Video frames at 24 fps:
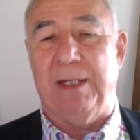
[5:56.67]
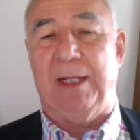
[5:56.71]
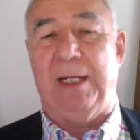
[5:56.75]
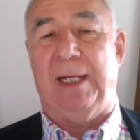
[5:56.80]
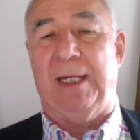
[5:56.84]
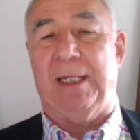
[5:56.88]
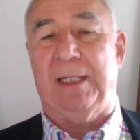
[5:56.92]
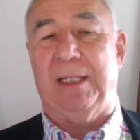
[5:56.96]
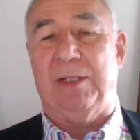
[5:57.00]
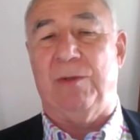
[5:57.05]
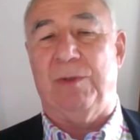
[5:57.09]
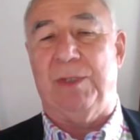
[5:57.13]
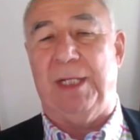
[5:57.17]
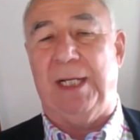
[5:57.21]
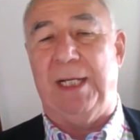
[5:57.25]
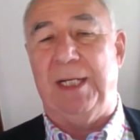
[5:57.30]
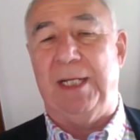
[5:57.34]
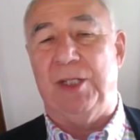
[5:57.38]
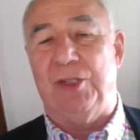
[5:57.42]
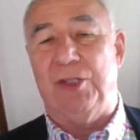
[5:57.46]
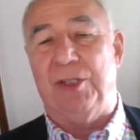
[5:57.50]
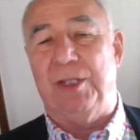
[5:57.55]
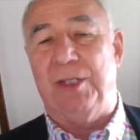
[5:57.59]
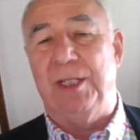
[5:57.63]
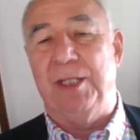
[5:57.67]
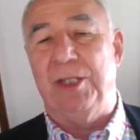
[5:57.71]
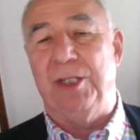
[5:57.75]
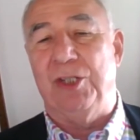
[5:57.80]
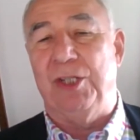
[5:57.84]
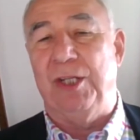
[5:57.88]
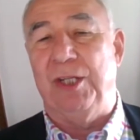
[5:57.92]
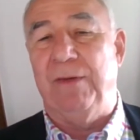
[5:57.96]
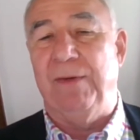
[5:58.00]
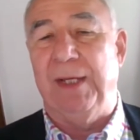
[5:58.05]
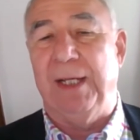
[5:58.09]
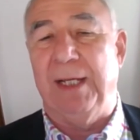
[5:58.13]
exhortation in
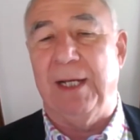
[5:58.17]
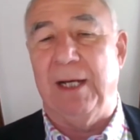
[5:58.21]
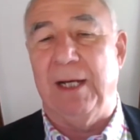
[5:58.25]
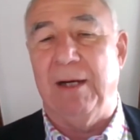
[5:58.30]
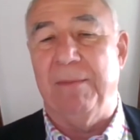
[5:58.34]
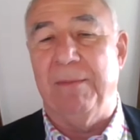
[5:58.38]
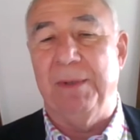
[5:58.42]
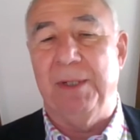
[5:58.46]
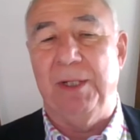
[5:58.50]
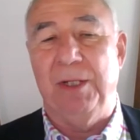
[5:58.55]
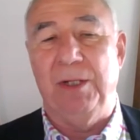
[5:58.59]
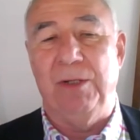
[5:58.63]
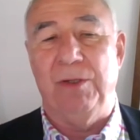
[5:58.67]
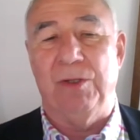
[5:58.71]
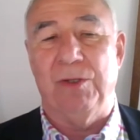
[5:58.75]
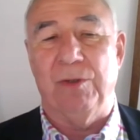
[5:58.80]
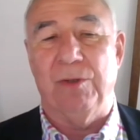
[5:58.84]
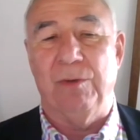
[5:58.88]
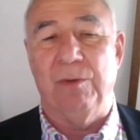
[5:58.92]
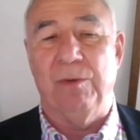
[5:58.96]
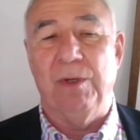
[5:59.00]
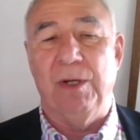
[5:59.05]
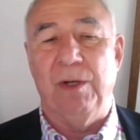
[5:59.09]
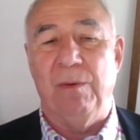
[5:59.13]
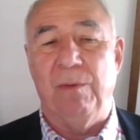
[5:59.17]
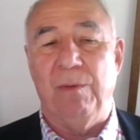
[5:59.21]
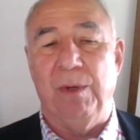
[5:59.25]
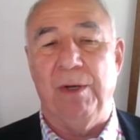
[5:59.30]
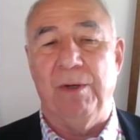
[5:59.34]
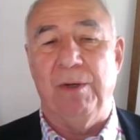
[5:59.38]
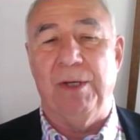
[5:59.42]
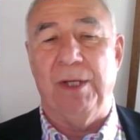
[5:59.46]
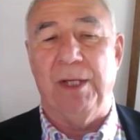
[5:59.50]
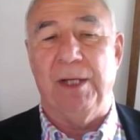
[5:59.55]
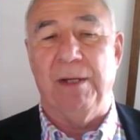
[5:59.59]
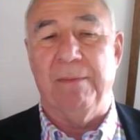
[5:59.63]
achieving carbon neutral
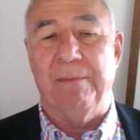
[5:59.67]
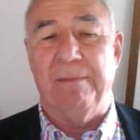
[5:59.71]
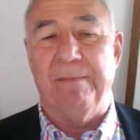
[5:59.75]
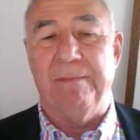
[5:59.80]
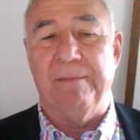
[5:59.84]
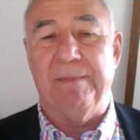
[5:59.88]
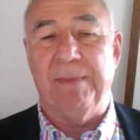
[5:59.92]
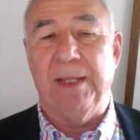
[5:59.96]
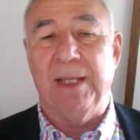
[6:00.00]
Wokingham.